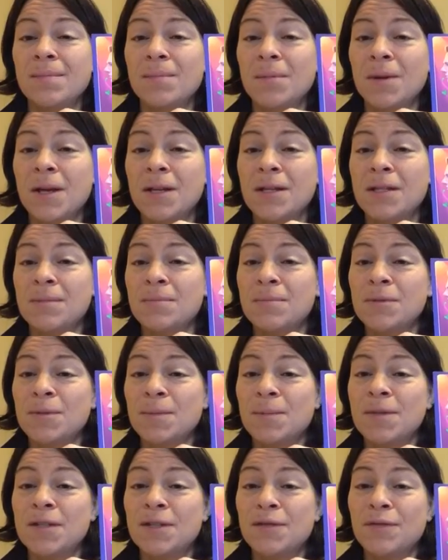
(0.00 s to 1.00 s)
And because I'm
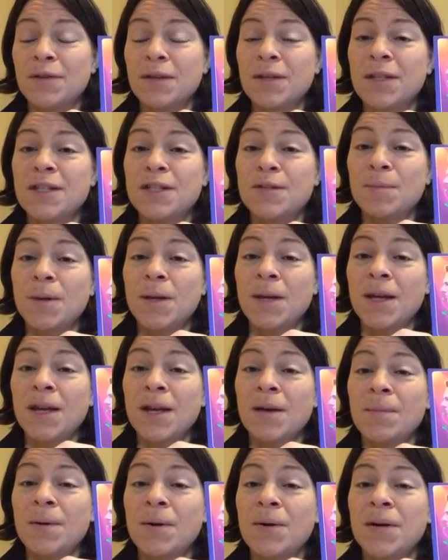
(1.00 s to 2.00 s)
specifically
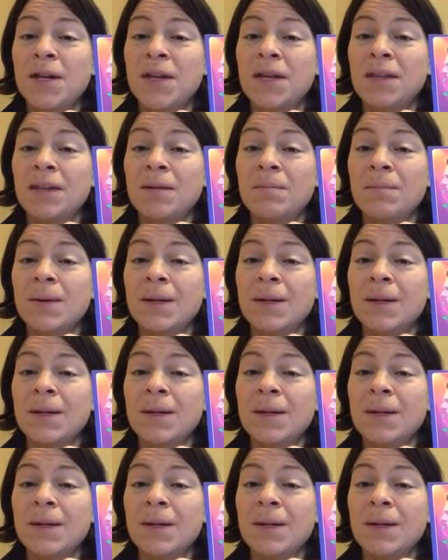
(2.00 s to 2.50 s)
speaking about healing